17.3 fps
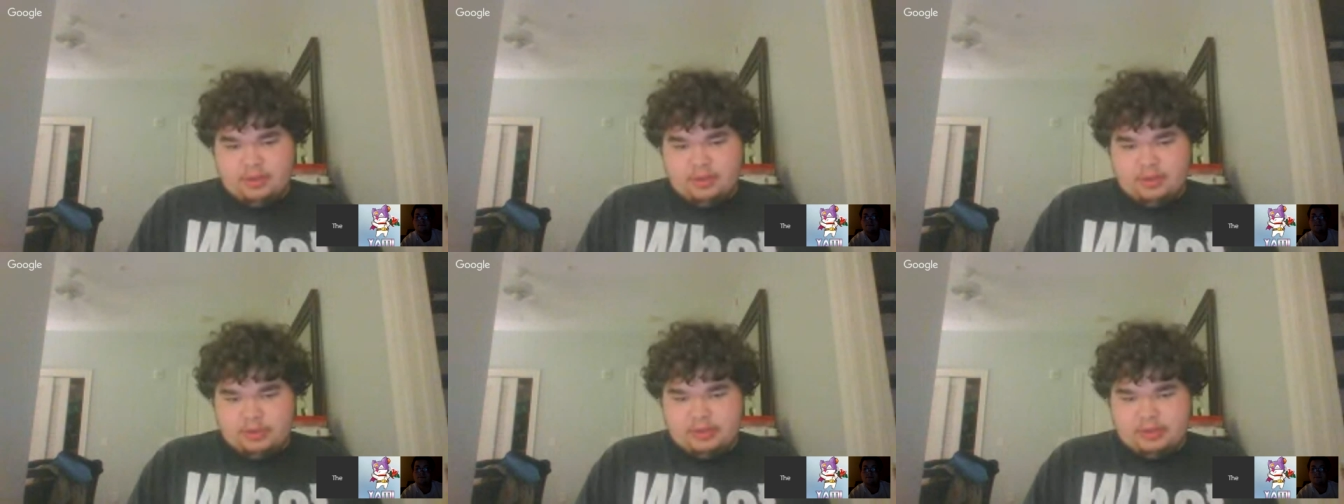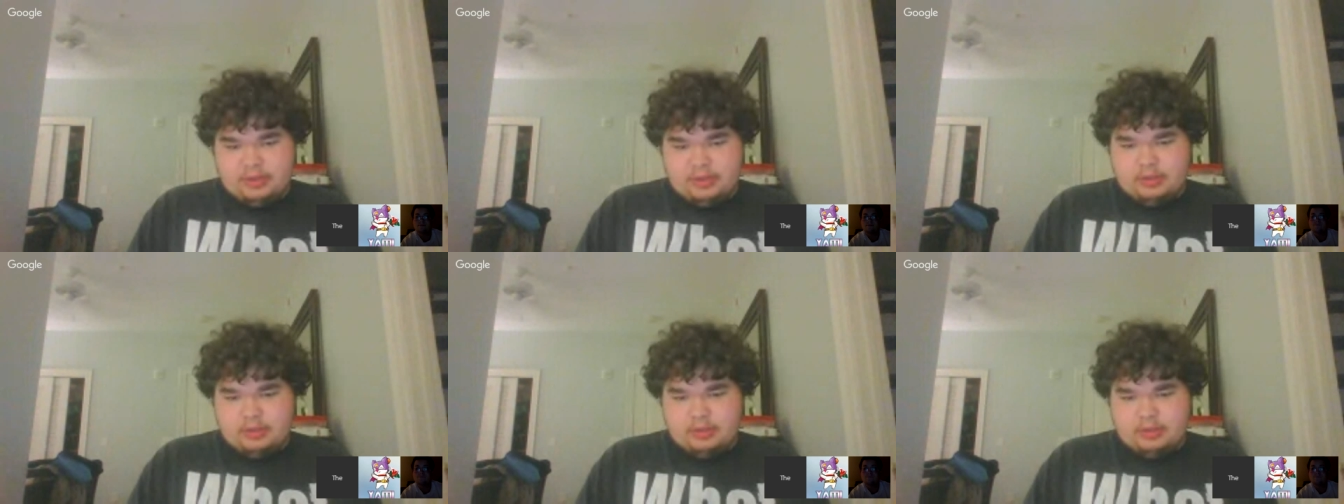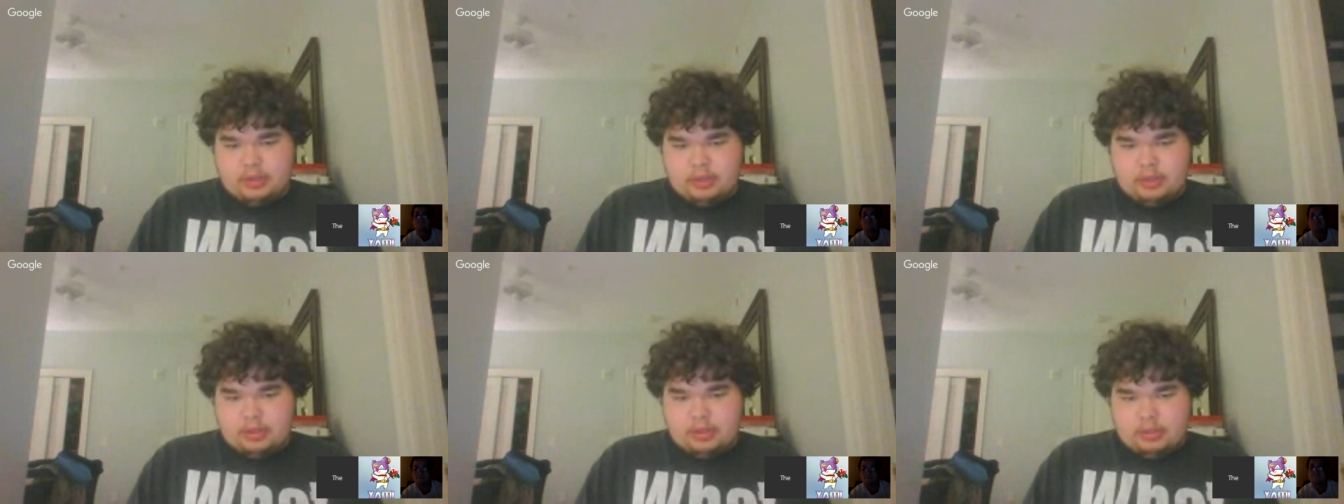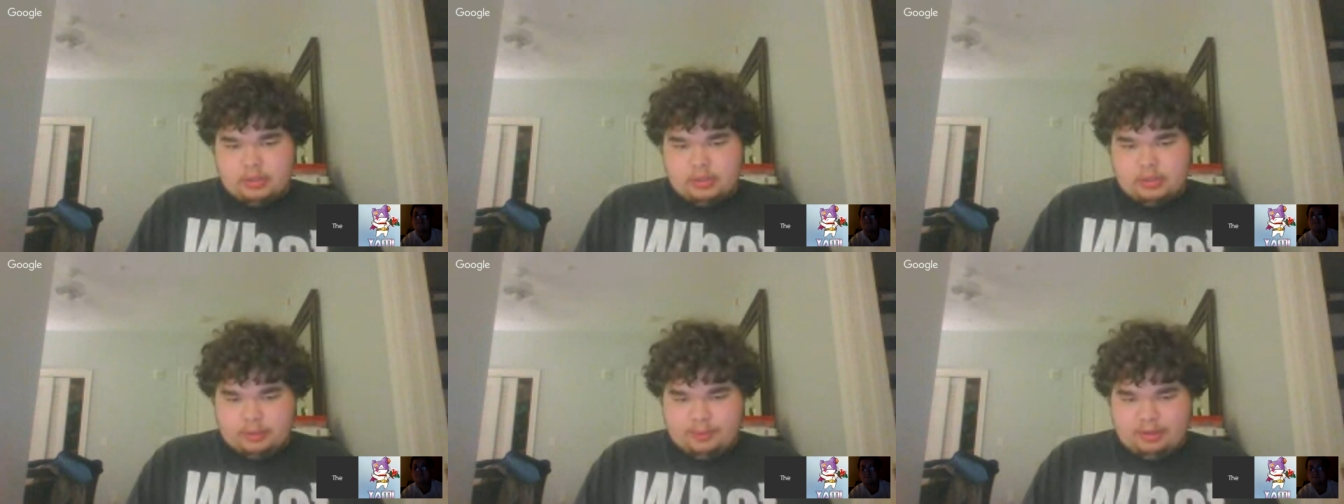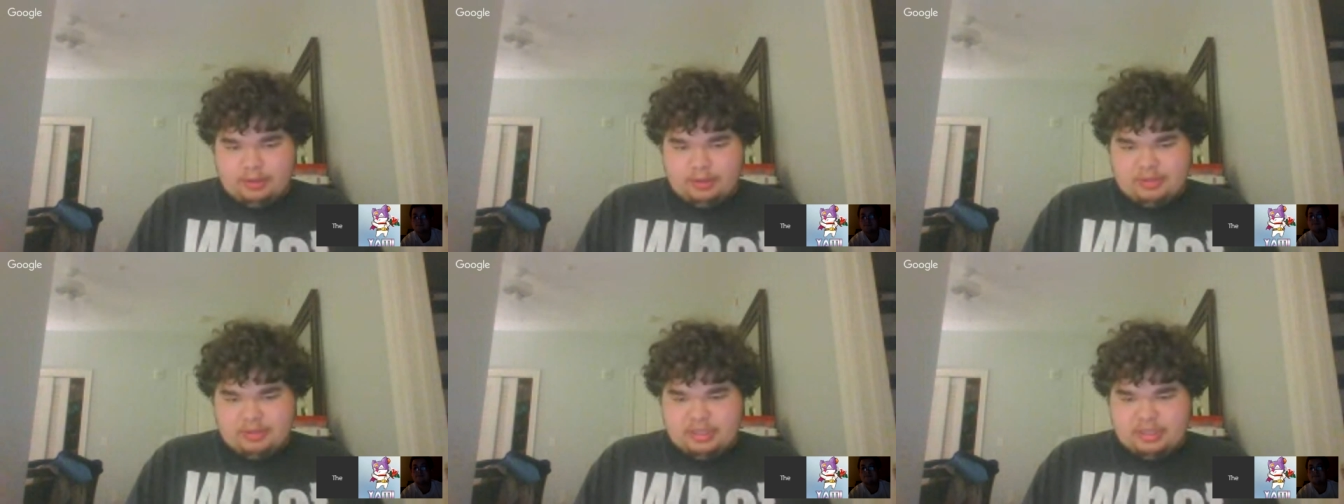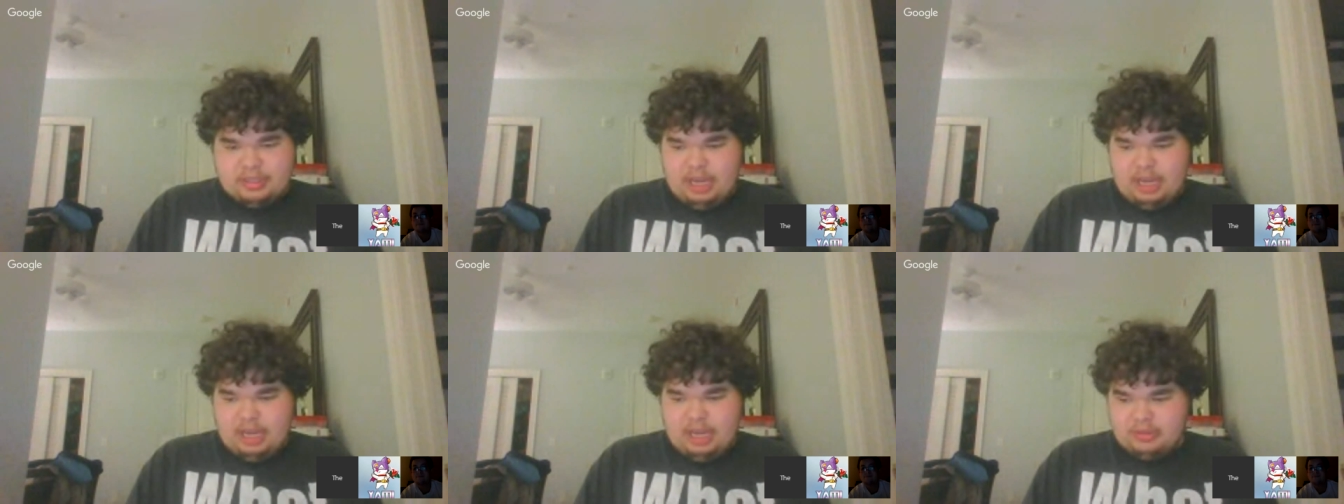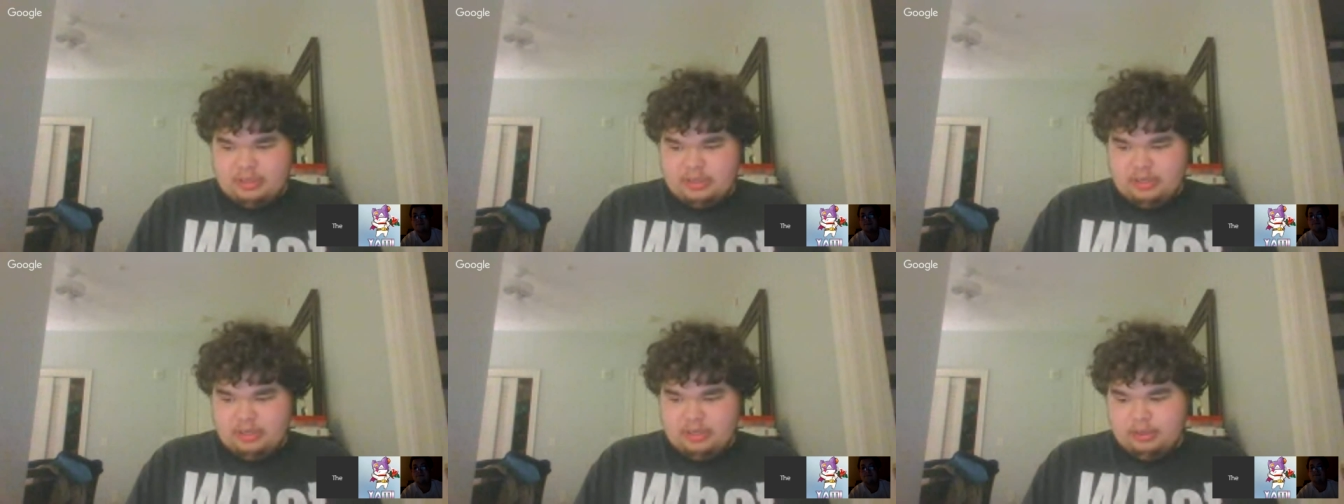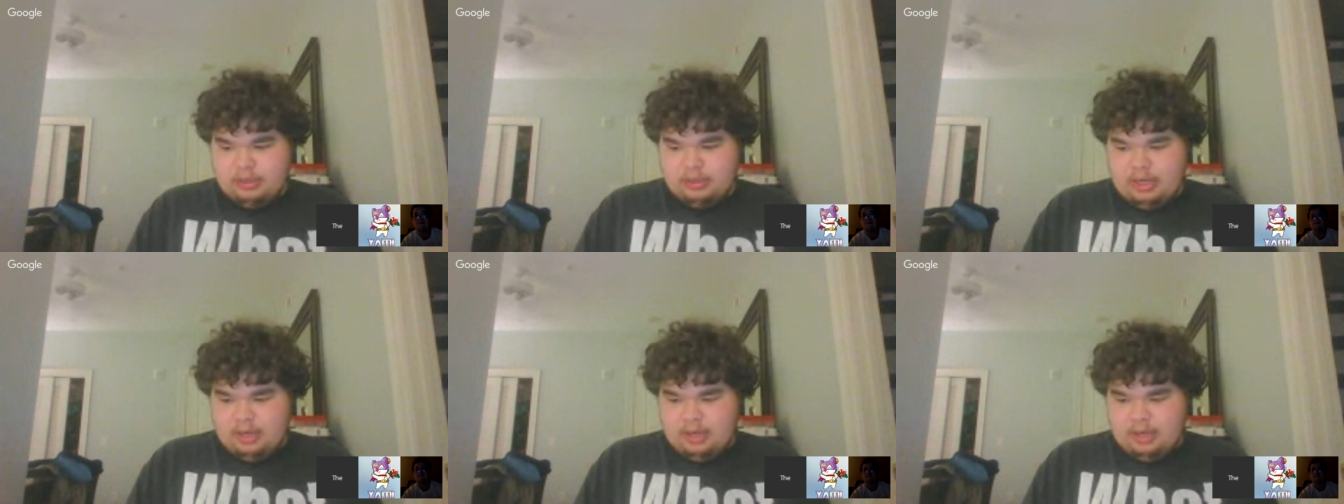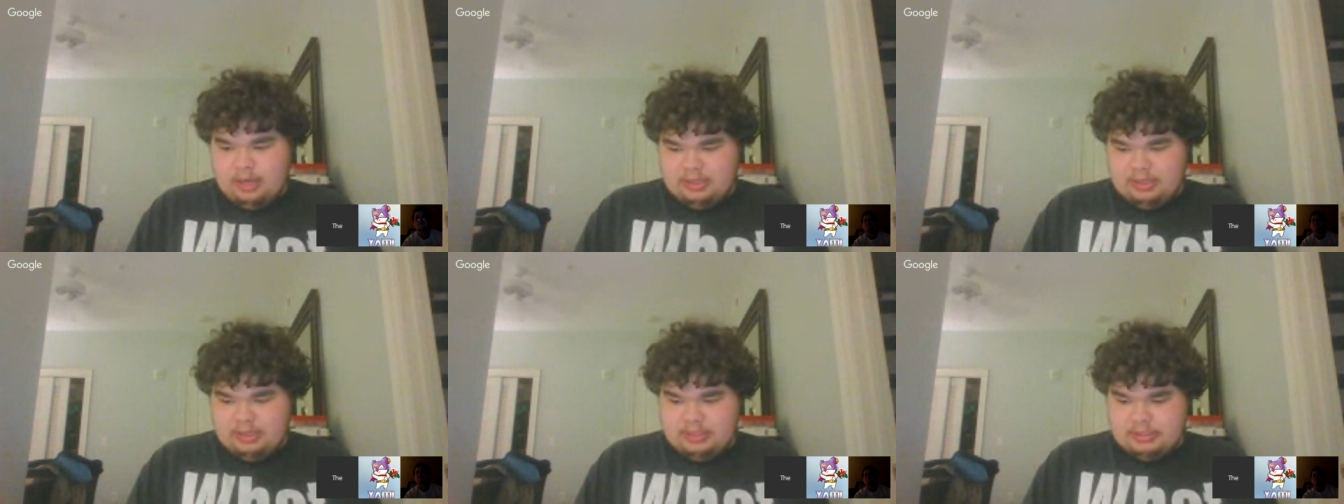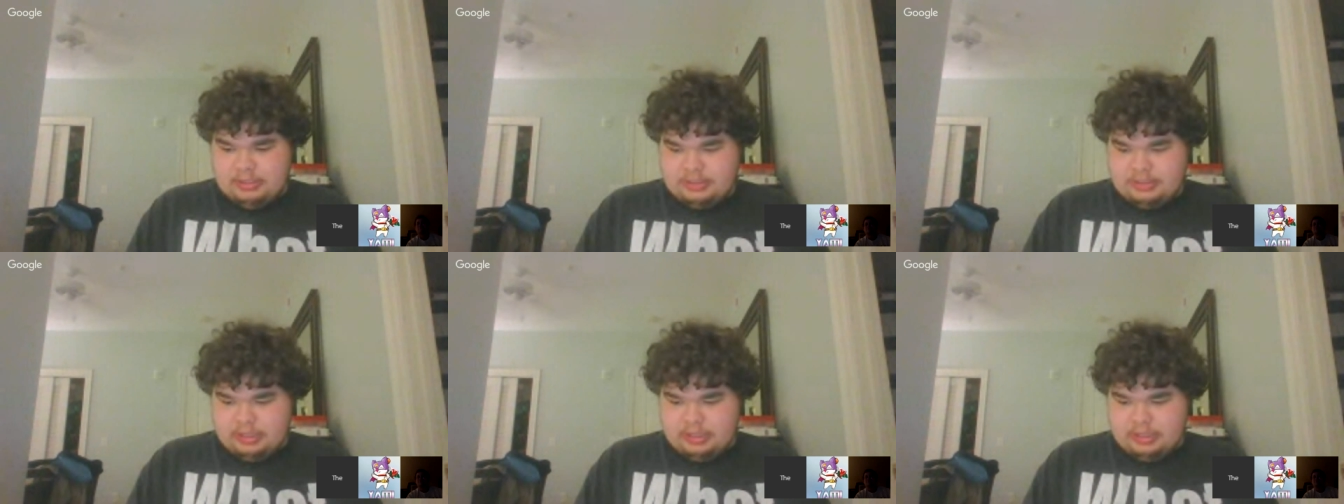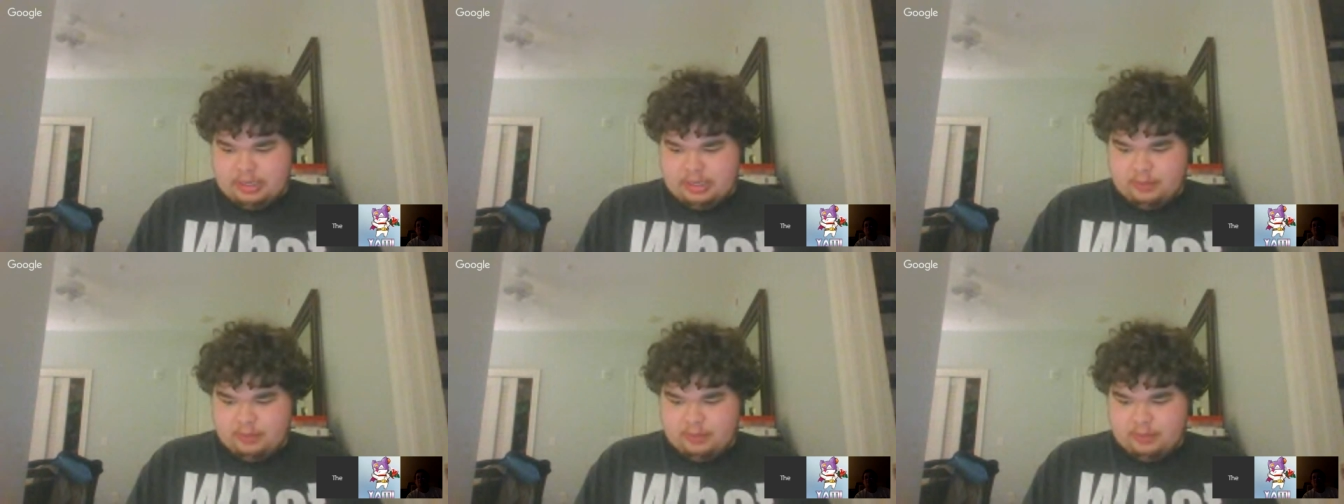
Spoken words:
We did talk about the Game of the Year nominees.